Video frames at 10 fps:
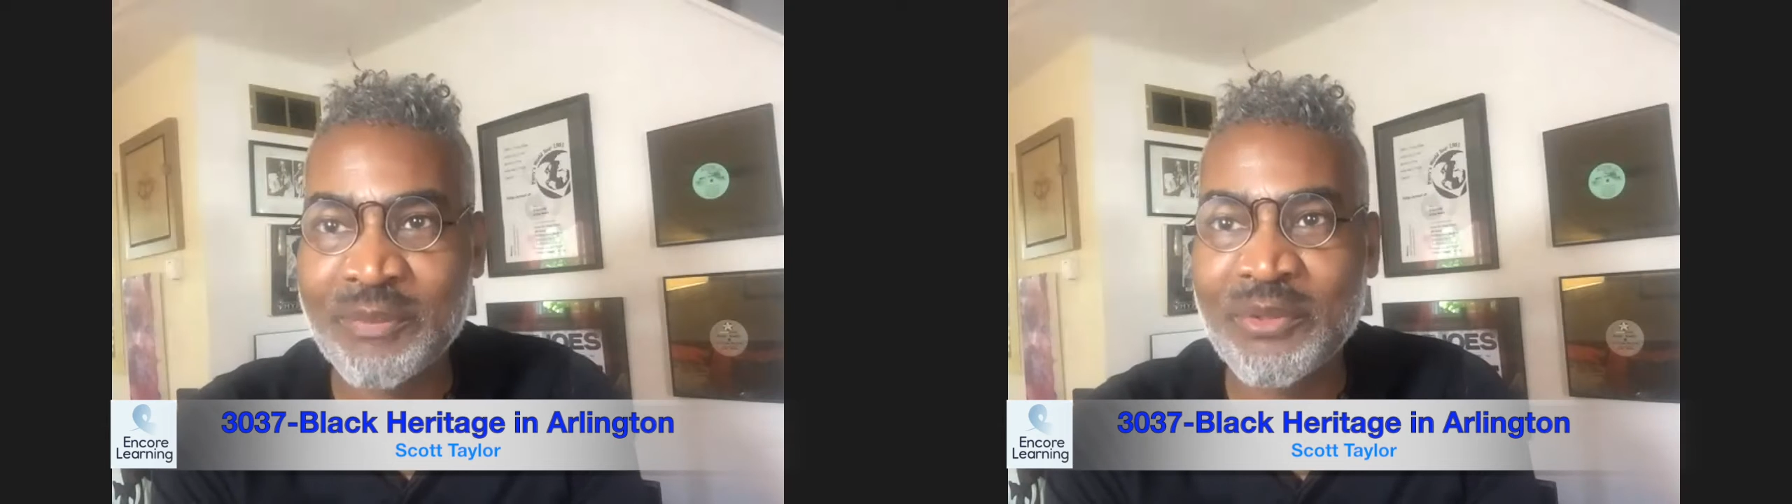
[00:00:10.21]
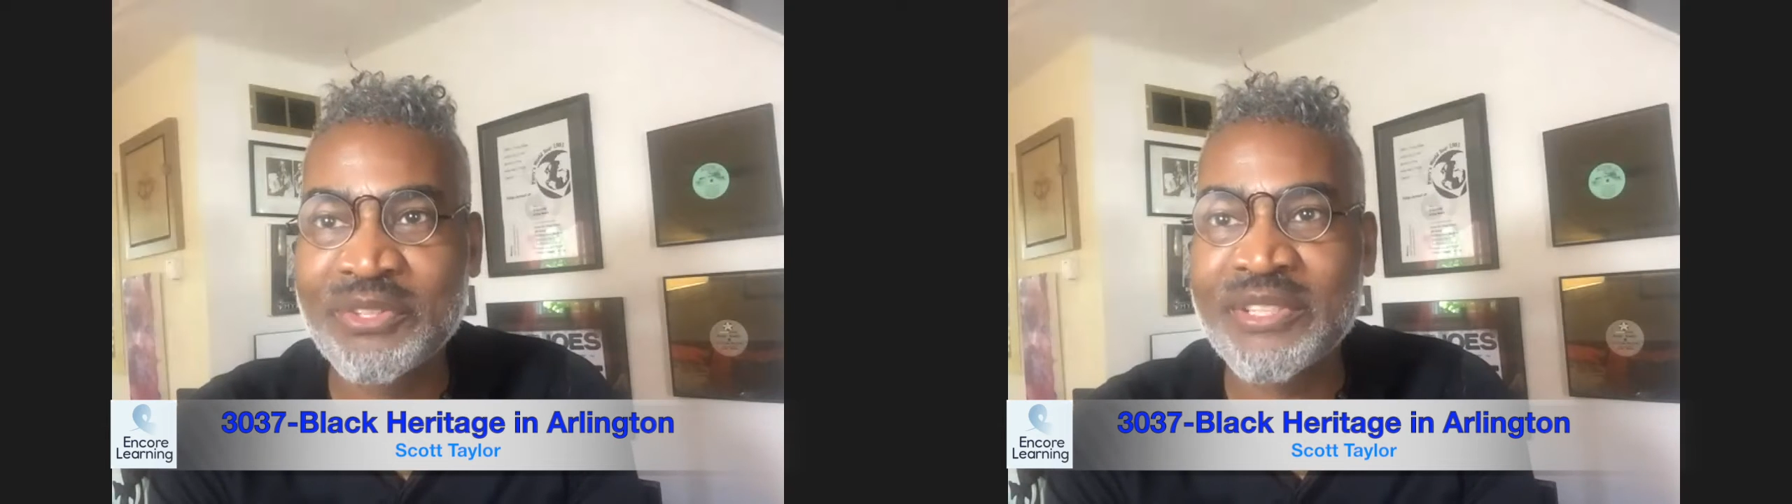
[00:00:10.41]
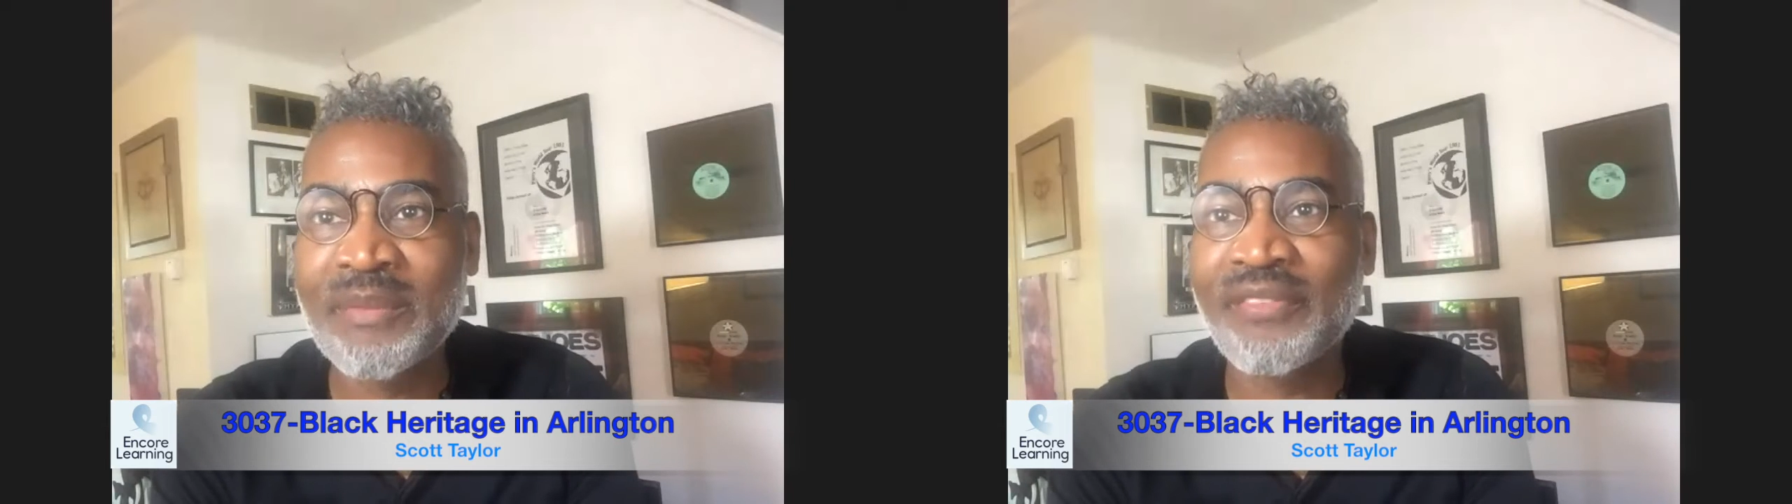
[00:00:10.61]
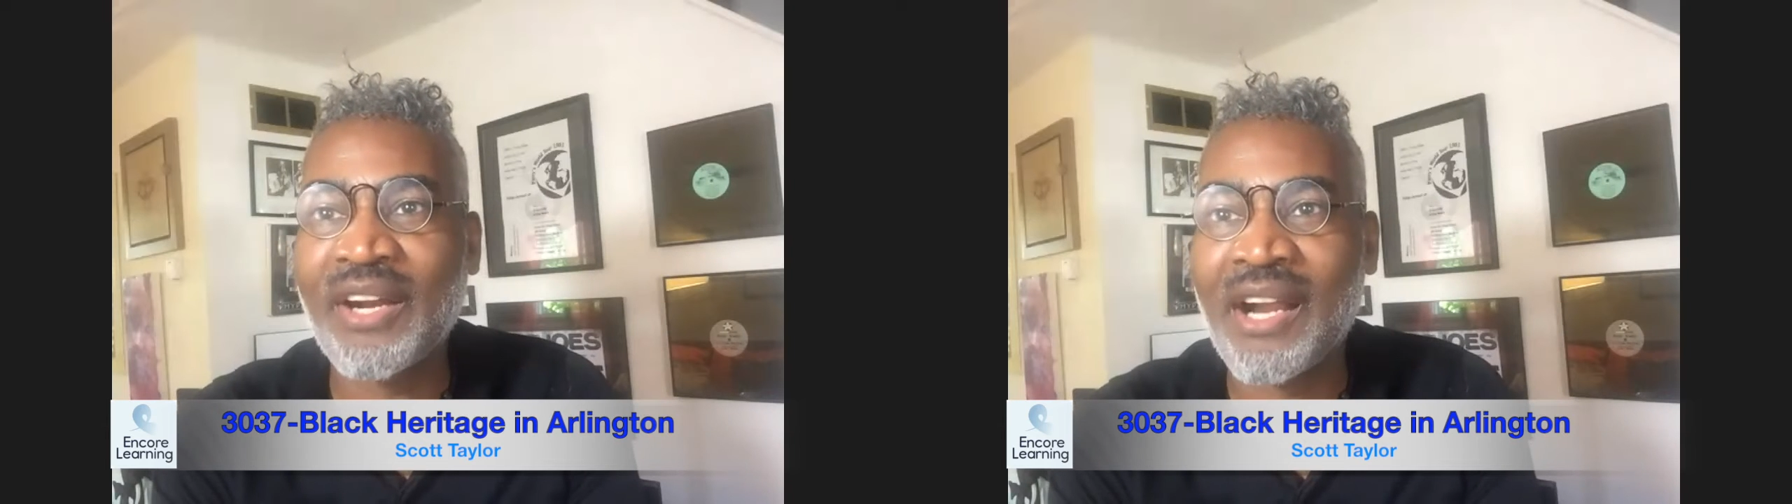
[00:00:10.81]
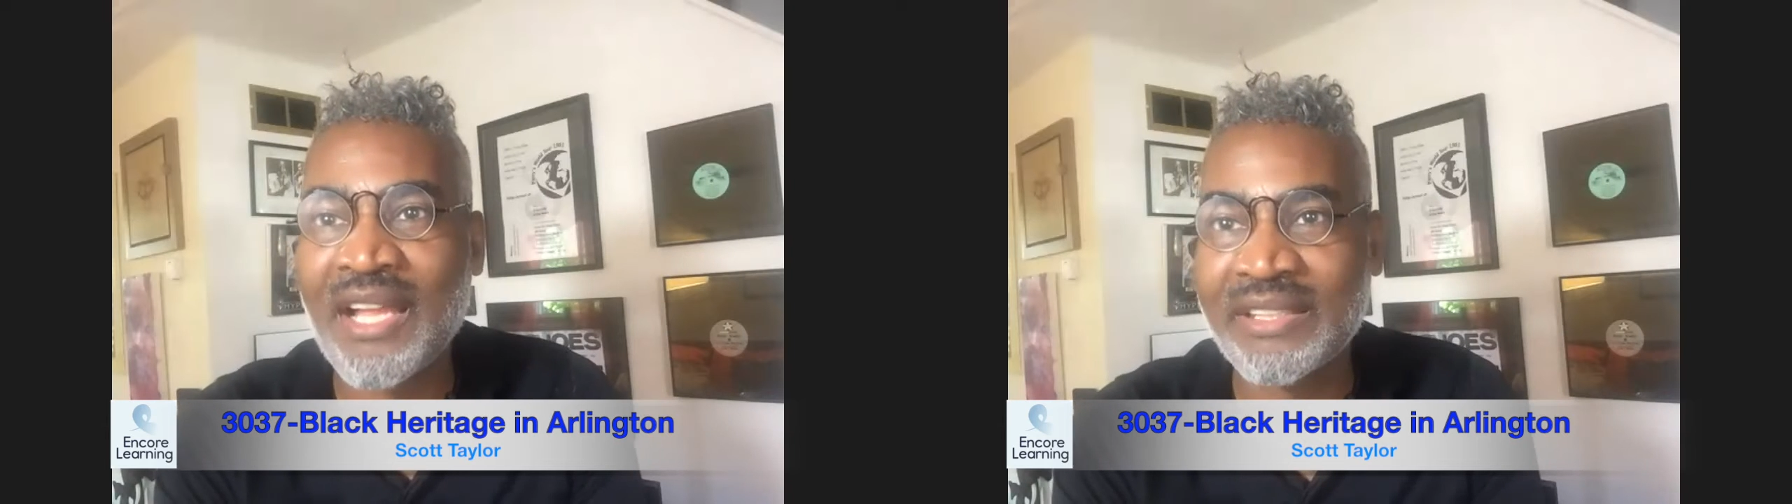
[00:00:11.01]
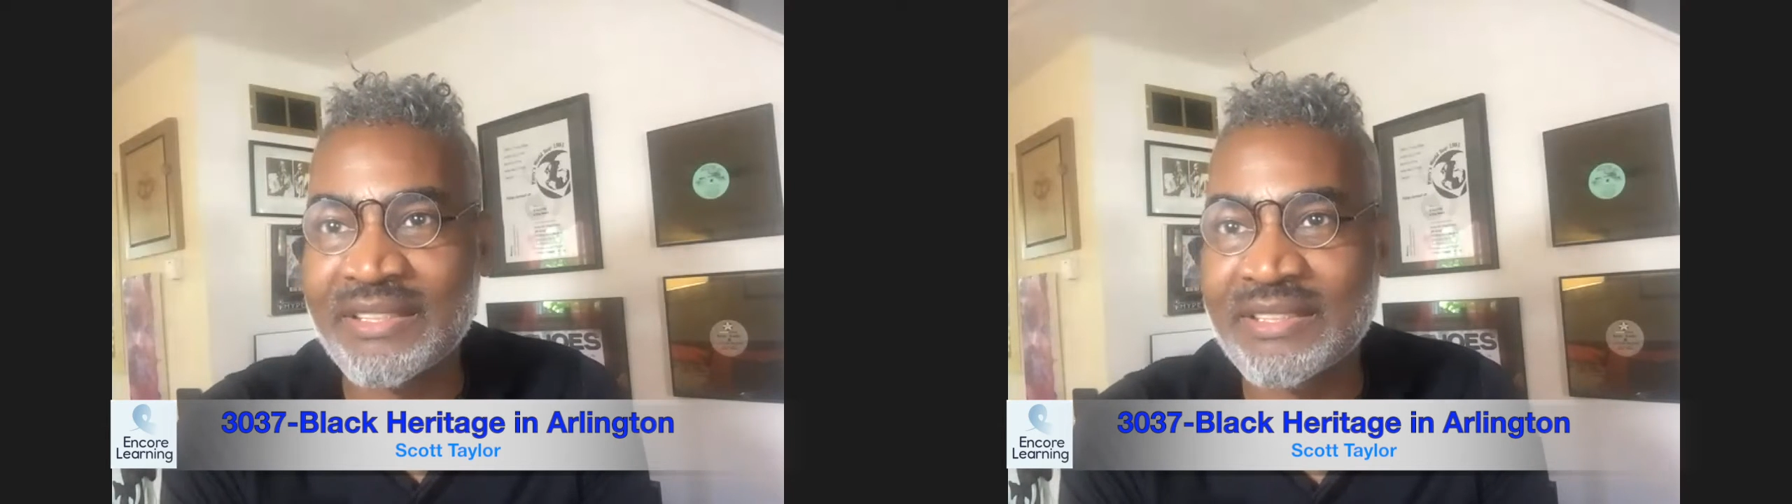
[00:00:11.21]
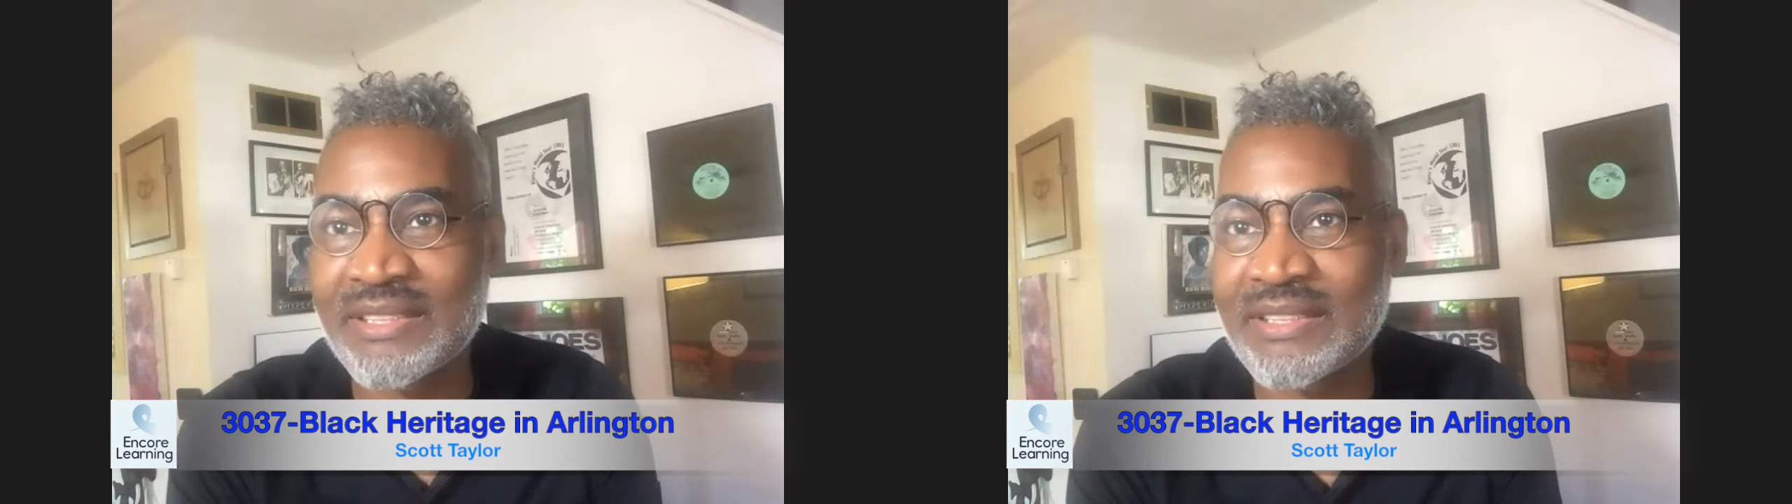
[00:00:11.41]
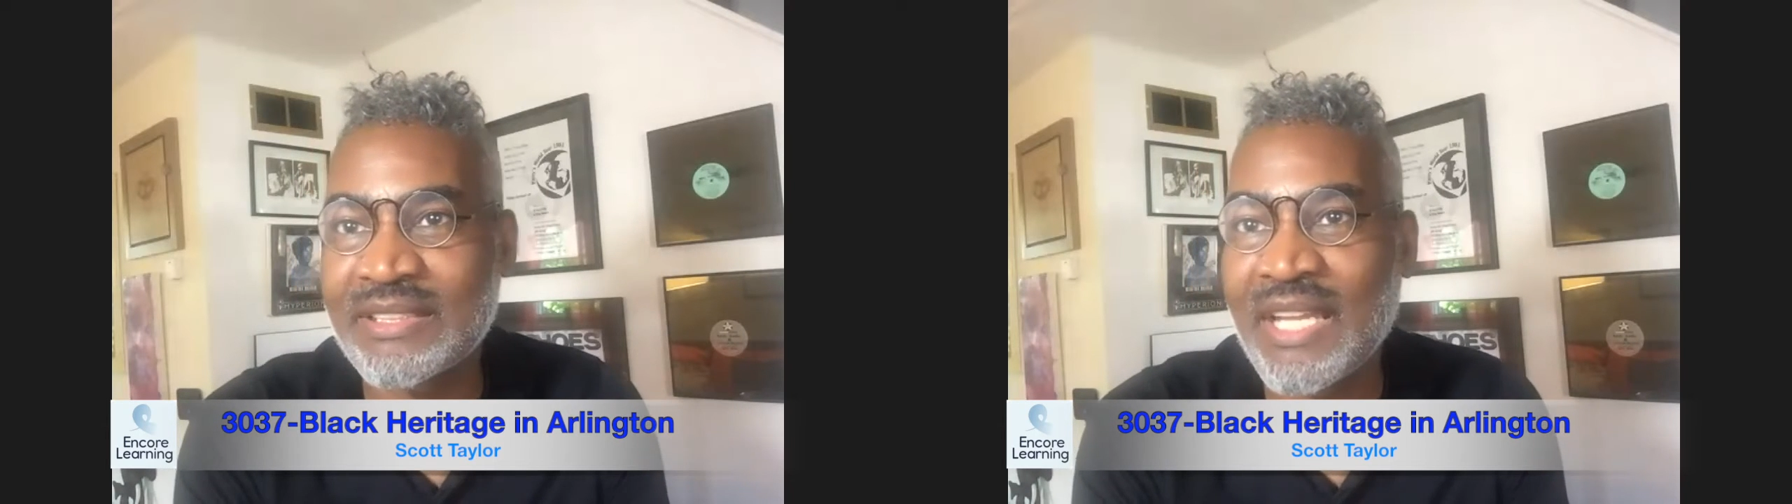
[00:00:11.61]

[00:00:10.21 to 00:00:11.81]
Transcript: Museum of Arlington.